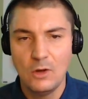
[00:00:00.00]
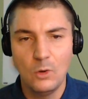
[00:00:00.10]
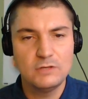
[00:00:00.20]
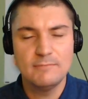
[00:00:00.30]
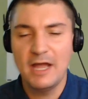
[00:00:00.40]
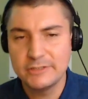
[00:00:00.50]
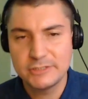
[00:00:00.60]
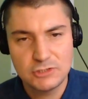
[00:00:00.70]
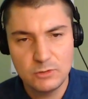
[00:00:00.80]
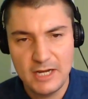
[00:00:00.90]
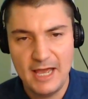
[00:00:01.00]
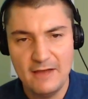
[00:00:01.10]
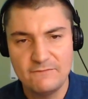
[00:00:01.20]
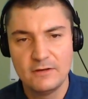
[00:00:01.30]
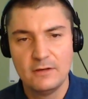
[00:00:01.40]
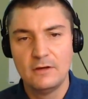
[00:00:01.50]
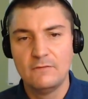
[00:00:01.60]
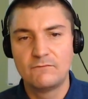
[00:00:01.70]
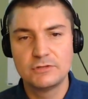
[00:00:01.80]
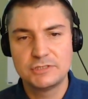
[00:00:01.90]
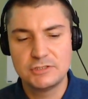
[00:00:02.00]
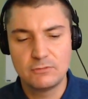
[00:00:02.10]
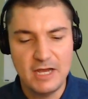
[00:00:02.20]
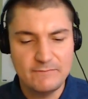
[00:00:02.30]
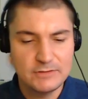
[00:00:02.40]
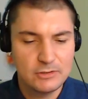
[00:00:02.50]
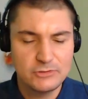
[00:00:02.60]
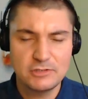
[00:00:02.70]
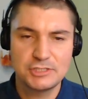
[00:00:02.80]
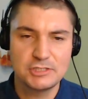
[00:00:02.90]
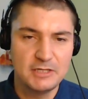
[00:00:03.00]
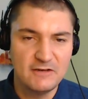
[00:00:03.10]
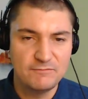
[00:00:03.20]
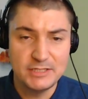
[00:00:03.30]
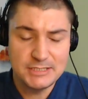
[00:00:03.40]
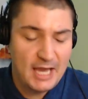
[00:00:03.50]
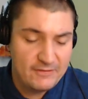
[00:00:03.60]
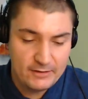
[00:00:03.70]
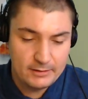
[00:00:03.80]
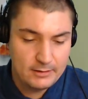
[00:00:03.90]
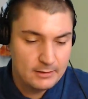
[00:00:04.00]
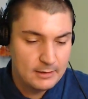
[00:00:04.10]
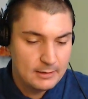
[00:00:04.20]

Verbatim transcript: only minus two and a half versus the Ravens. Those are some give me's, I think.